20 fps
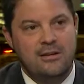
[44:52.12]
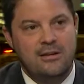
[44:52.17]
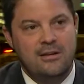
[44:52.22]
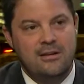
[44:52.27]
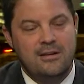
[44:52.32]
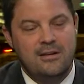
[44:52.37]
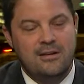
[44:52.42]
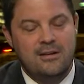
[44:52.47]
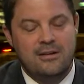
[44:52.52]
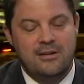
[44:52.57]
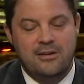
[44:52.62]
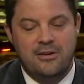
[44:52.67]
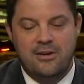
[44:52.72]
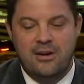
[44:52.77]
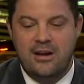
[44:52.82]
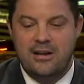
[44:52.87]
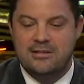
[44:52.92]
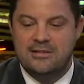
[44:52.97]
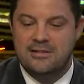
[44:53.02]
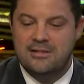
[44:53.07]
I, don't know either.
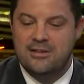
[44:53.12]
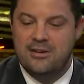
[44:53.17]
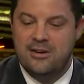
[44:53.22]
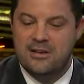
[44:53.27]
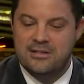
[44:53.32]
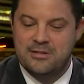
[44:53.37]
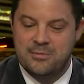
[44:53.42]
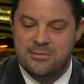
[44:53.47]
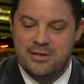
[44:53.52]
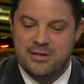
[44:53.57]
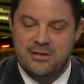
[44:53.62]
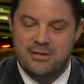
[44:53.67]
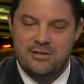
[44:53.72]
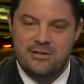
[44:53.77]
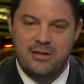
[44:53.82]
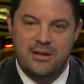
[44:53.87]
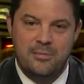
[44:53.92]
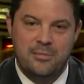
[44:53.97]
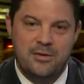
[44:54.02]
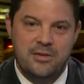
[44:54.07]
You're, you're, asking me to do
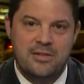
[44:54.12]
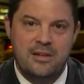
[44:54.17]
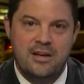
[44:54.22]
that. But do,